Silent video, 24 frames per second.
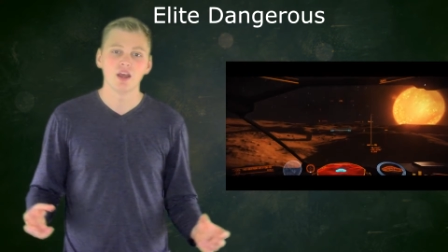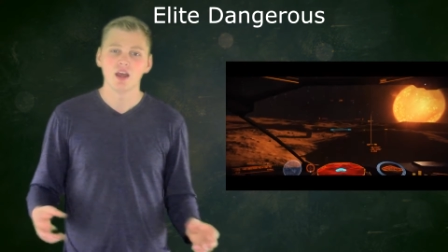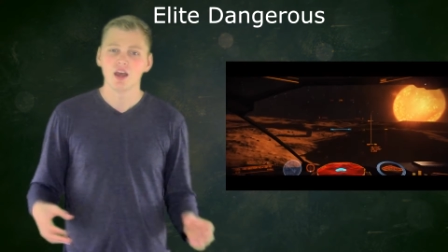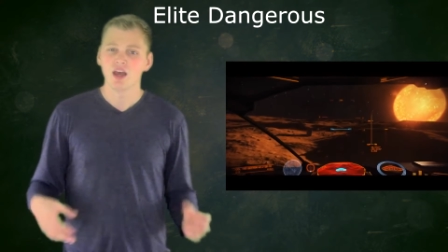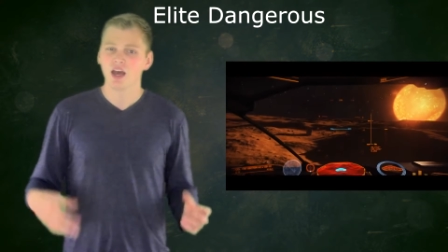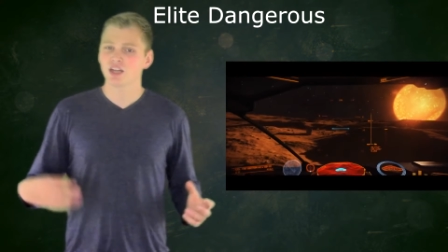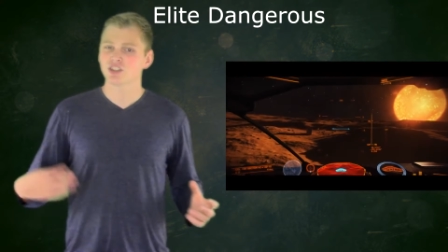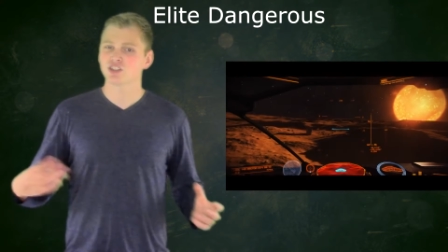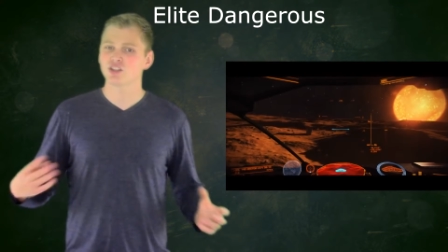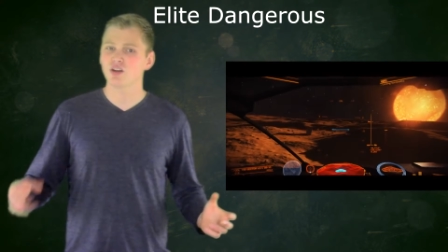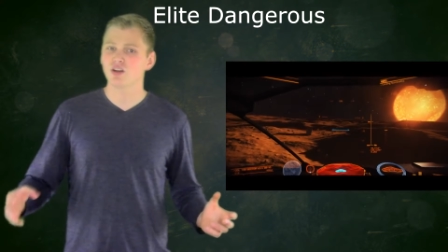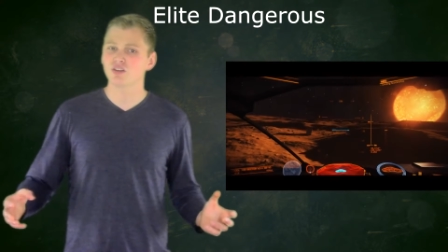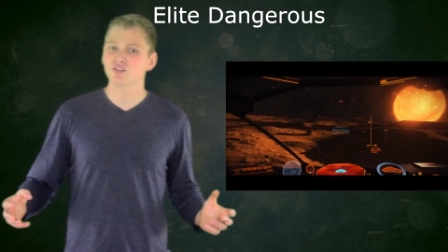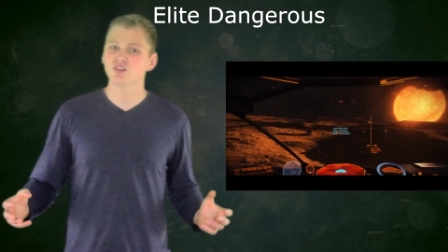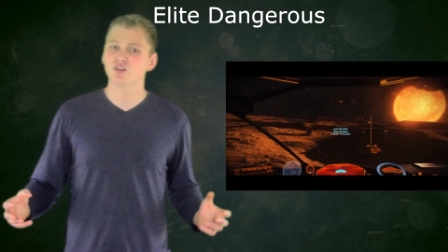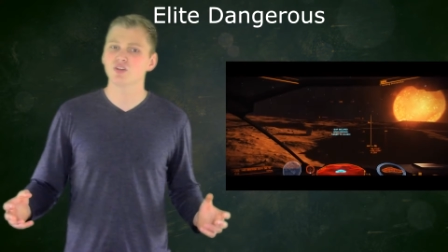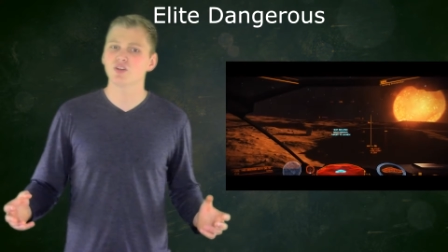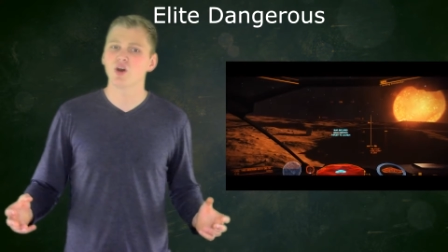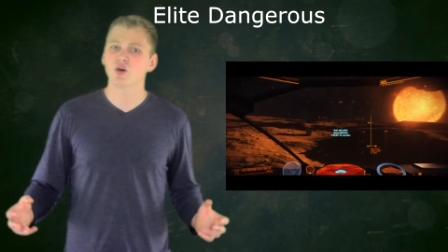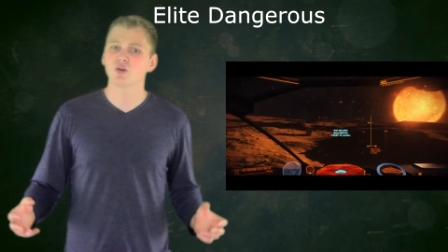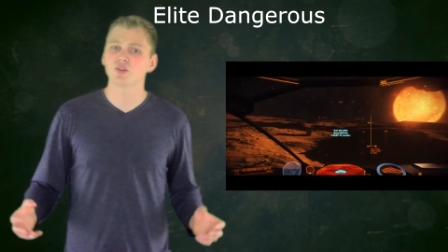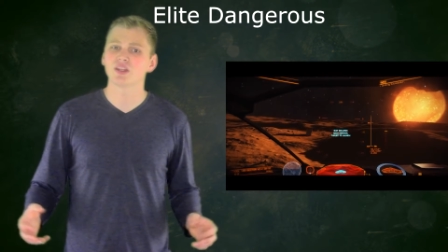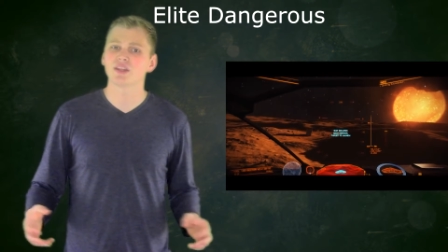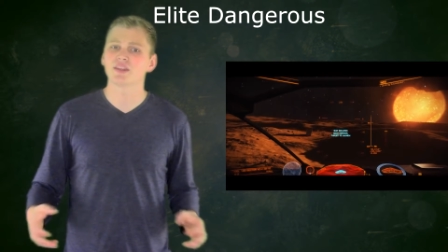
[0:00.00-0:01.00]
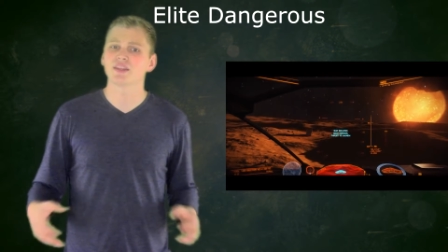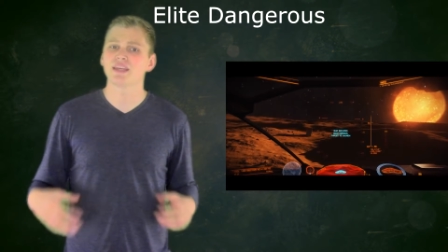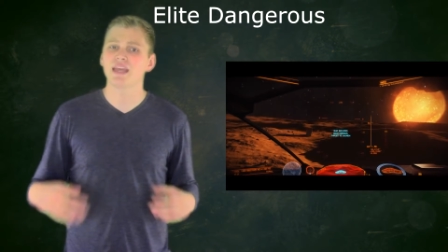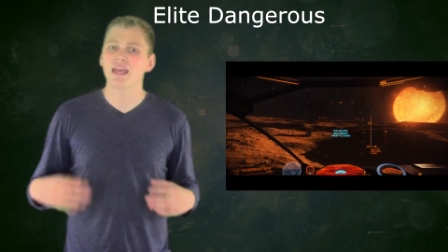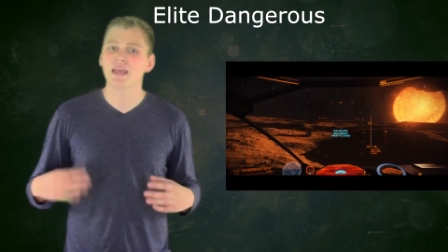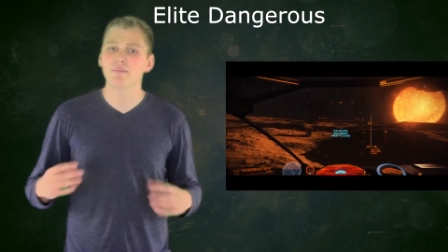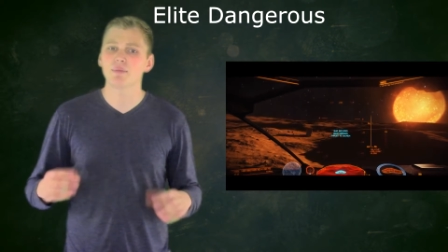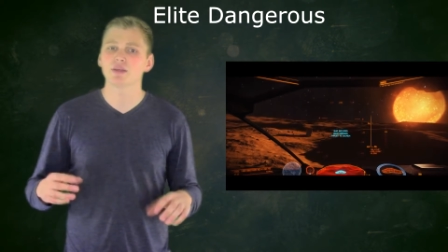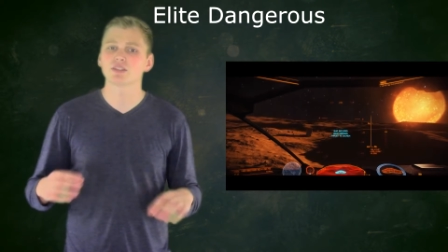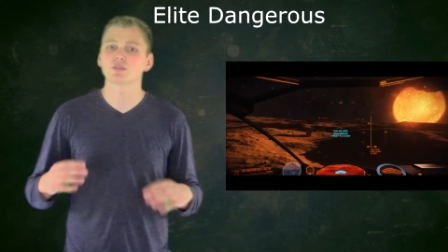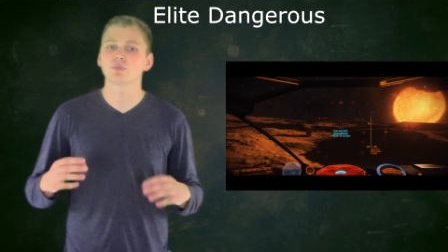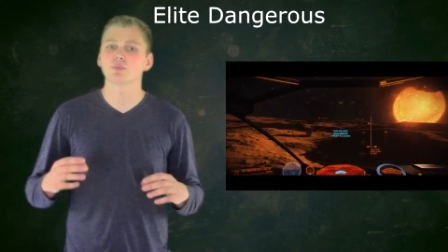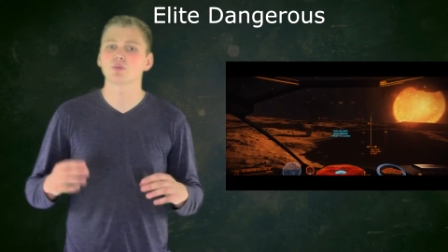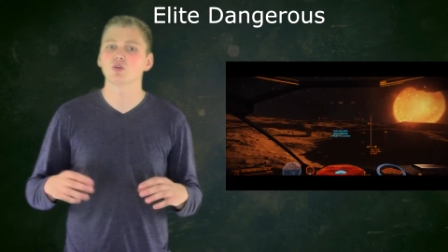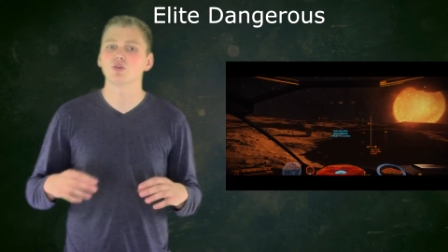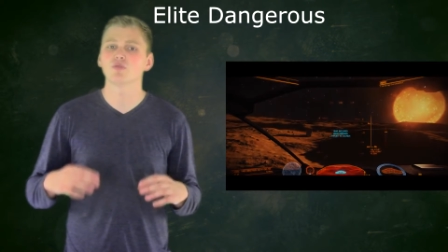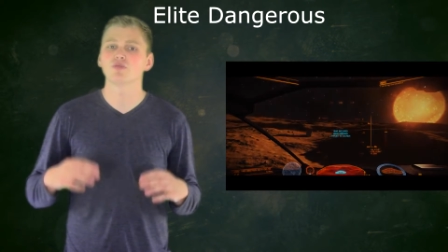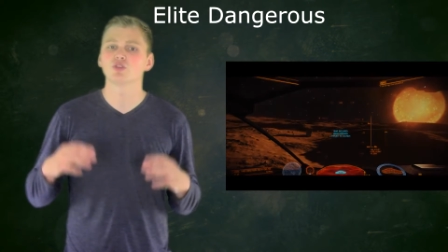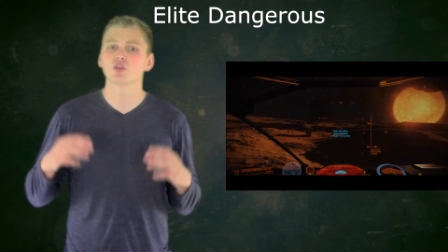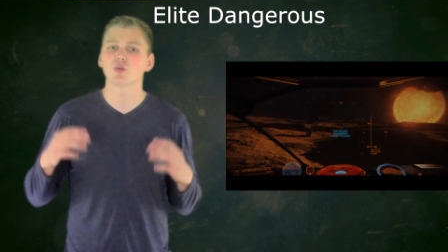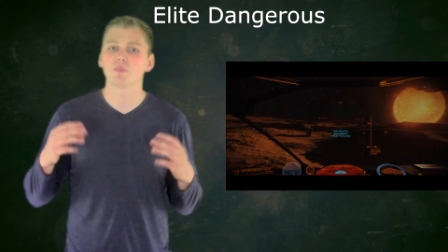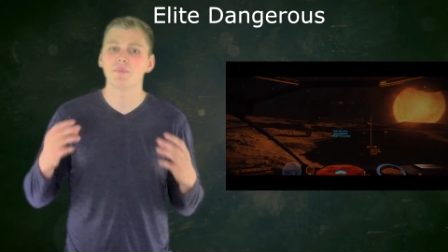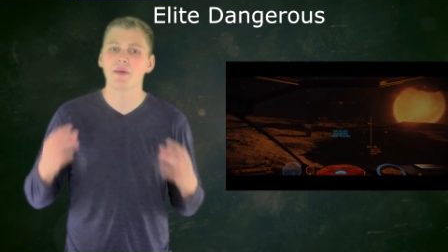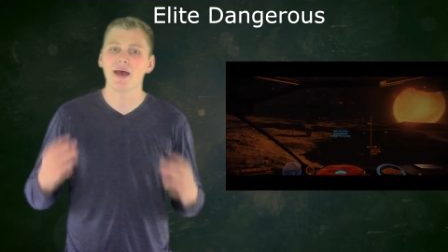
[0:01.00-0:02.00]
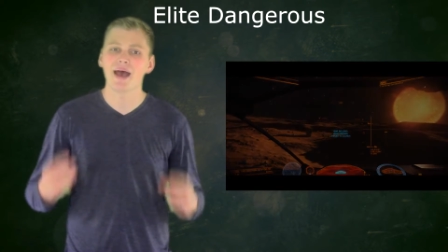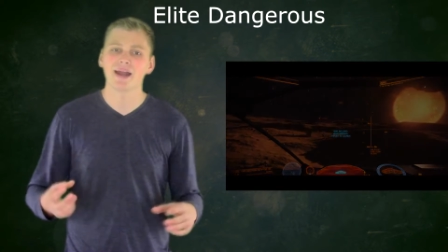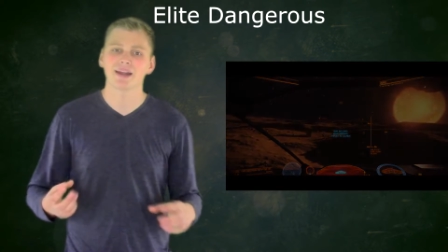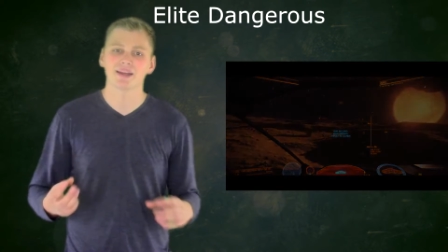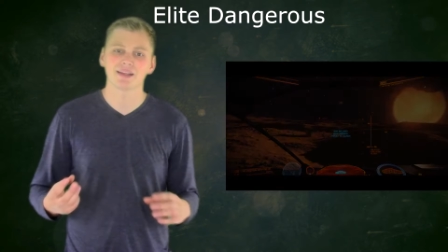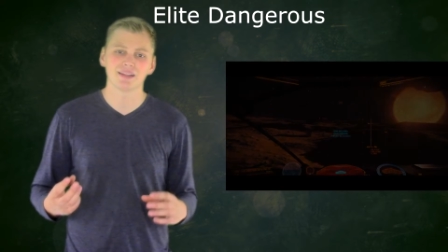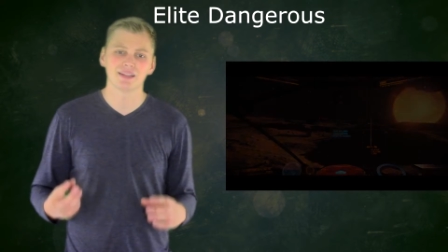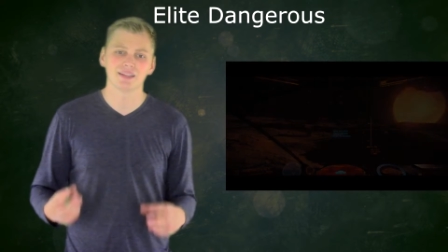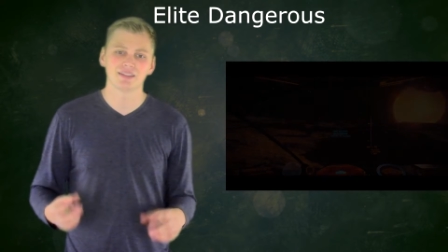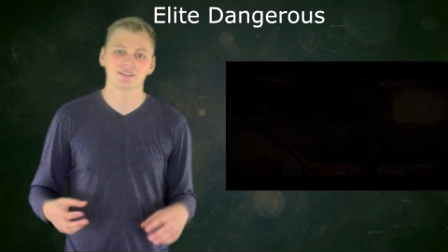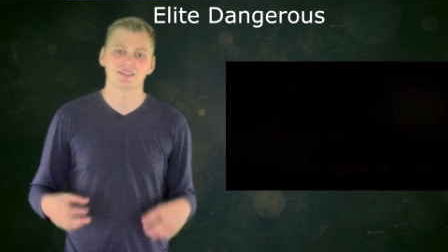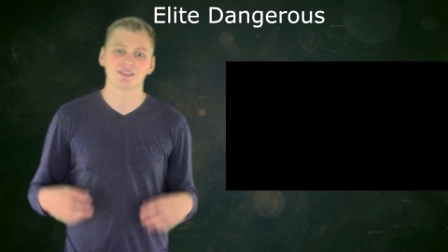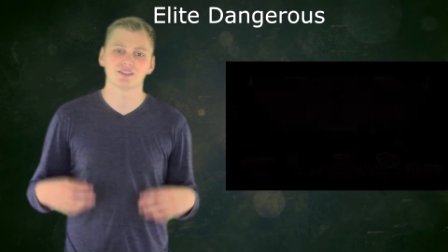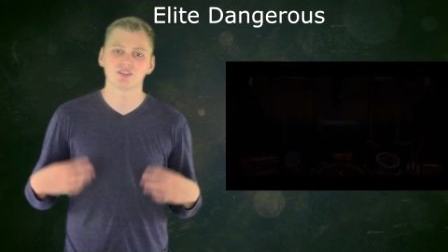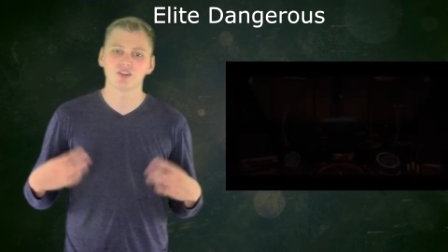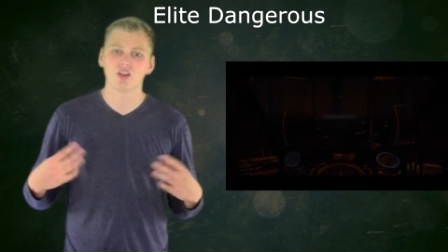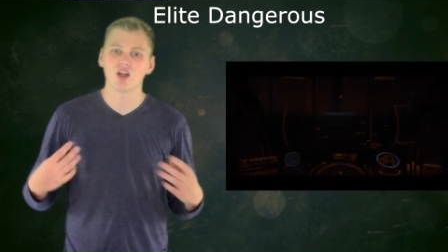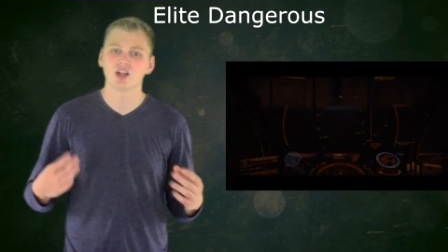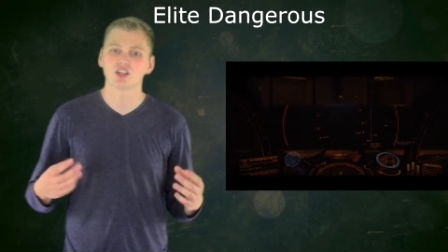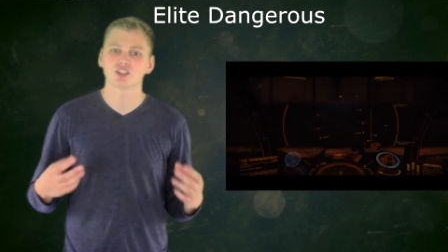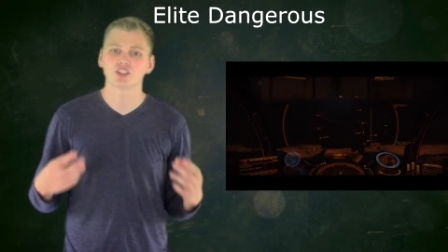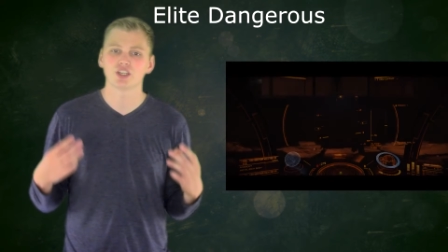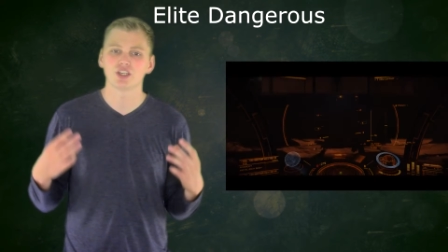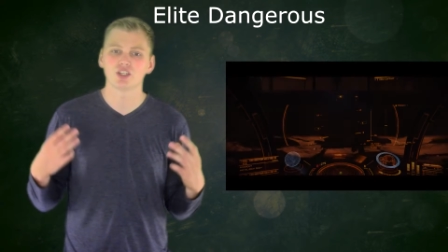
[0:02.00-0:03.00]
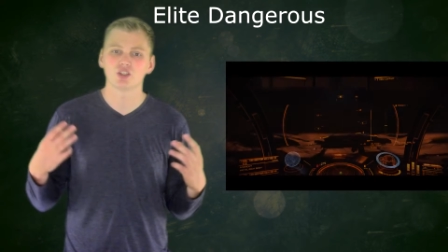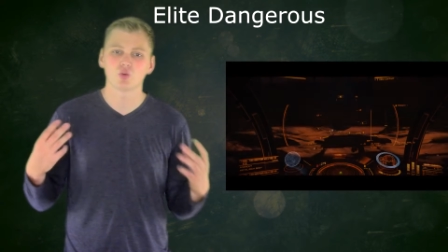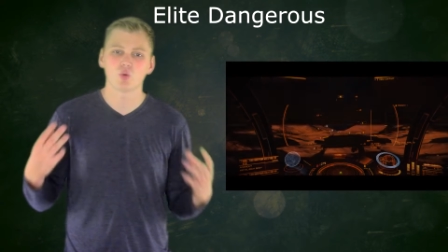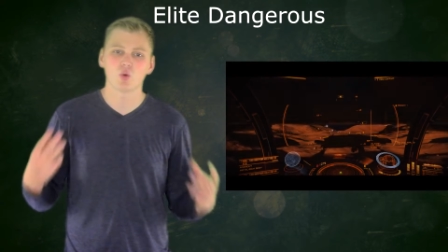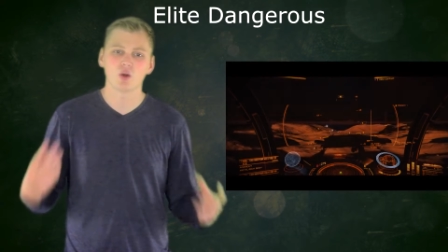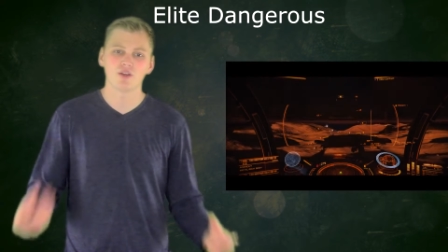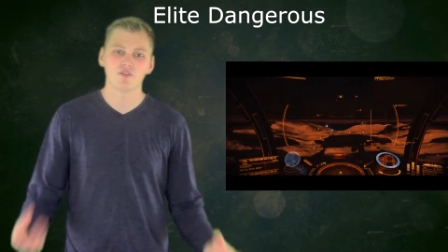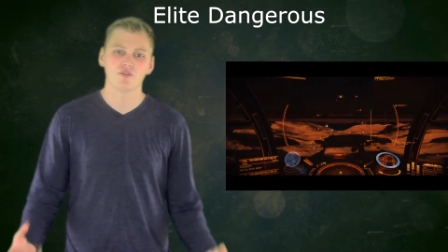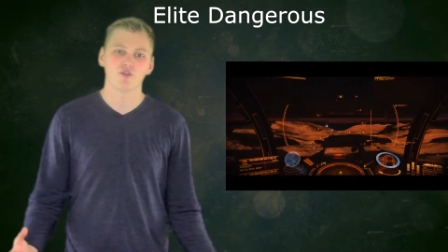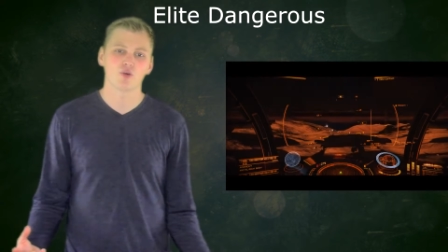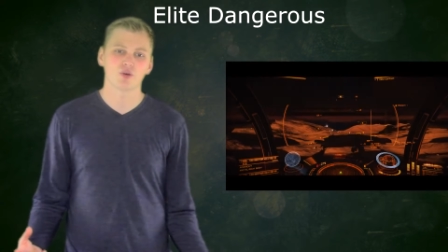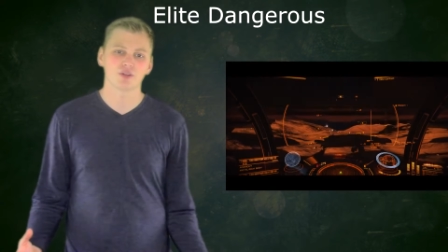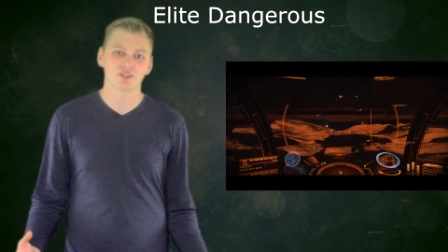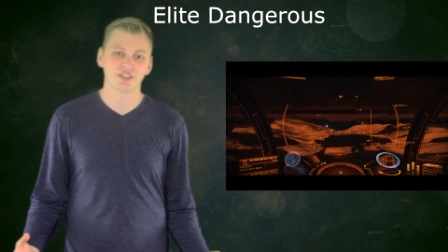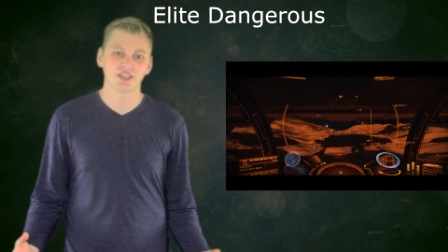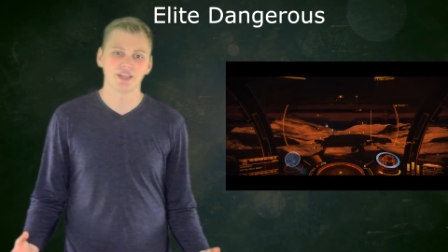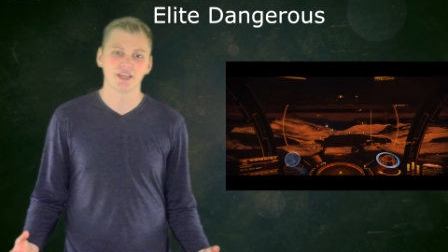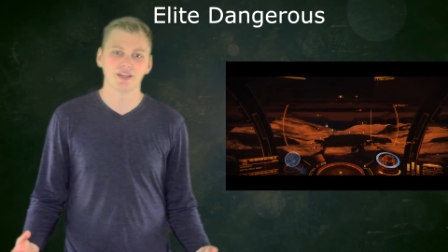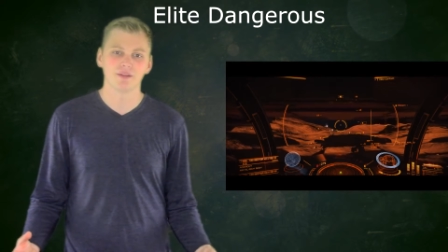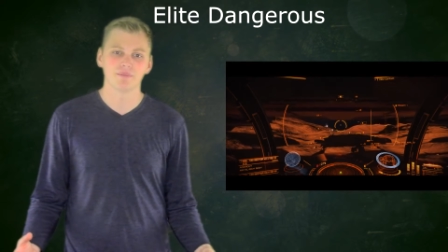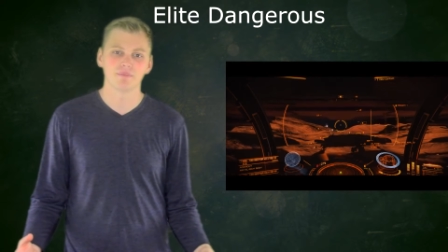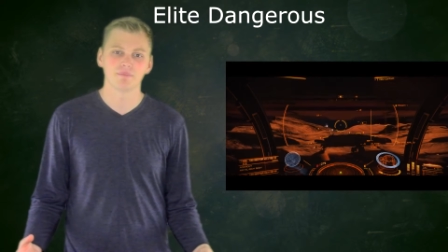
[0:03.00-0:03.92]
I should also note that the game has improved dramatically since launching in 2014.